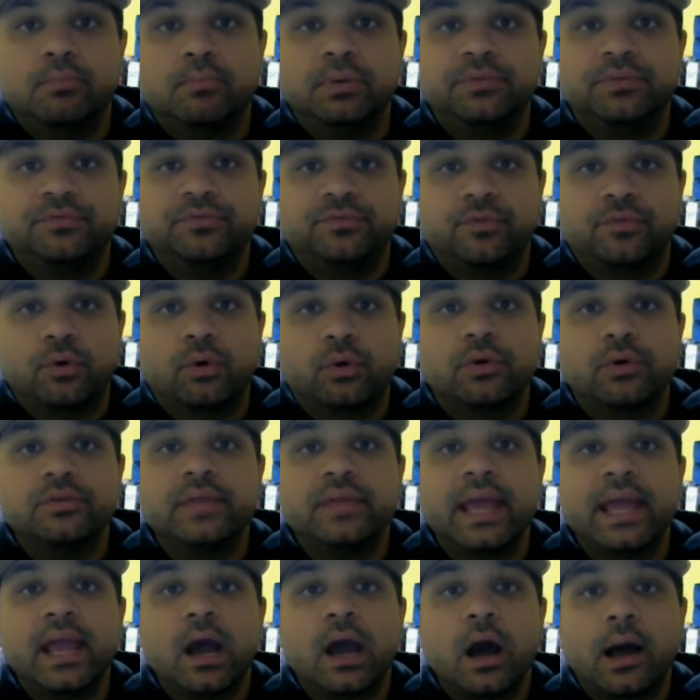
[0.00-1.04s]
before
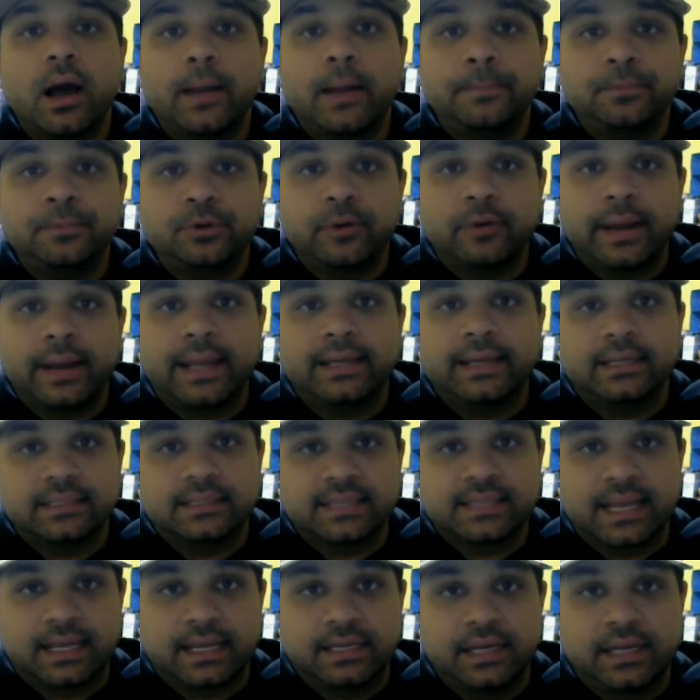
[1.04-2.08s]
they upgrade
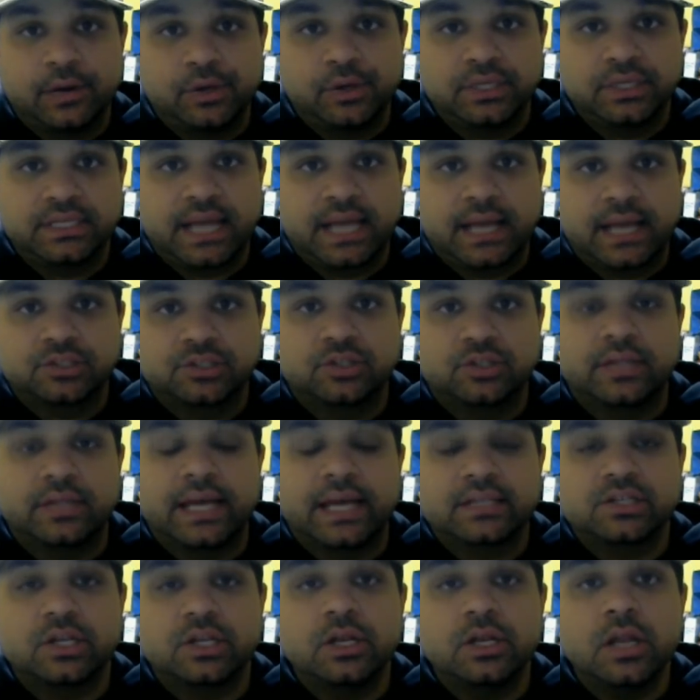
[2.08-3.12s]
secondary stats. So
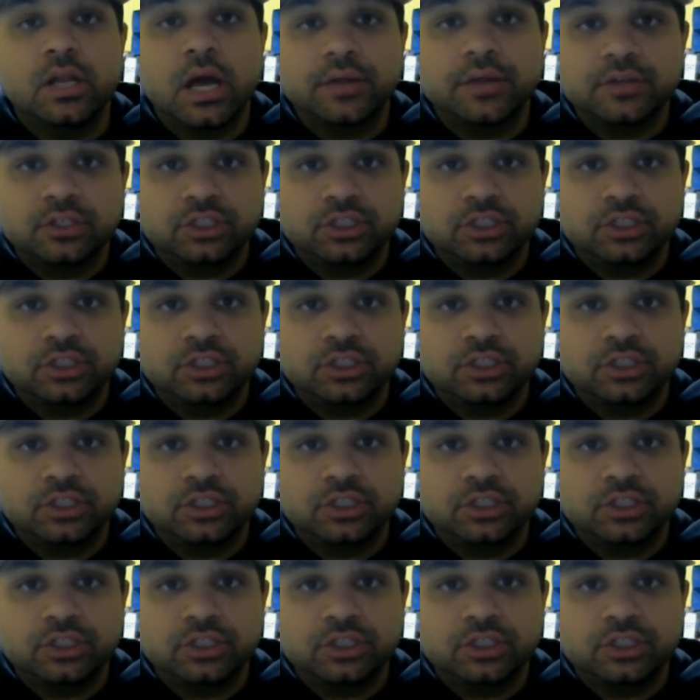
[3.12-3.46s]
that's another